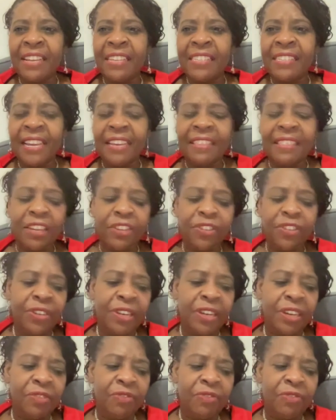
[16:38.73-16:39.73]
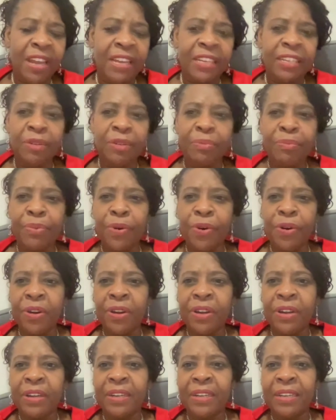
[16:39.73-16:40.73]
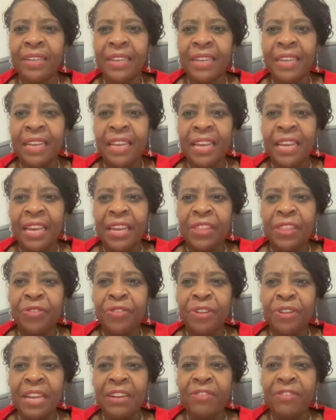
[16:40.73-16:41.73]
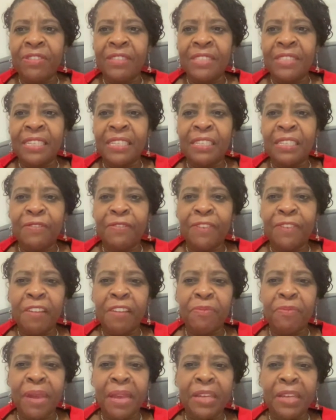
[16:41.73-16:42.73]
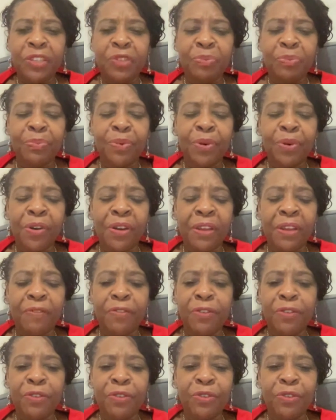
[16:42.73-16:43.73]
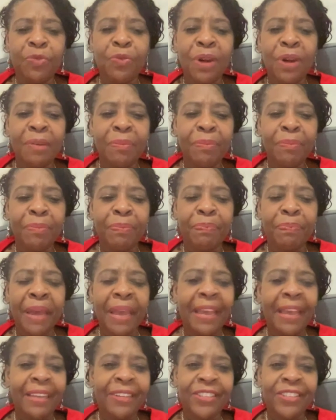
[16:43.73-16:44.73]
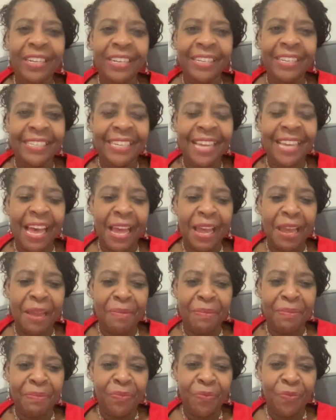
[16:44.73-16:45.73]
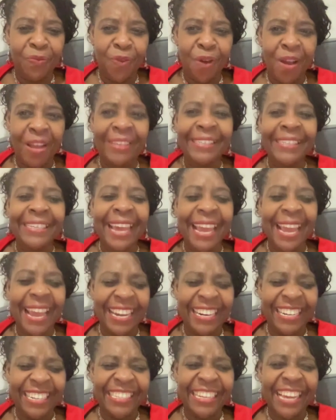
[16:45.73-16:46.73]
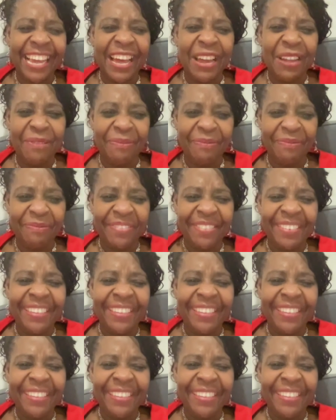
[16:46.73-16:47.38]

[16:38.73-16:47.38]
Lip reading: They say that you can write a book, a 365 page book, if you do one page at a time, one day at a time.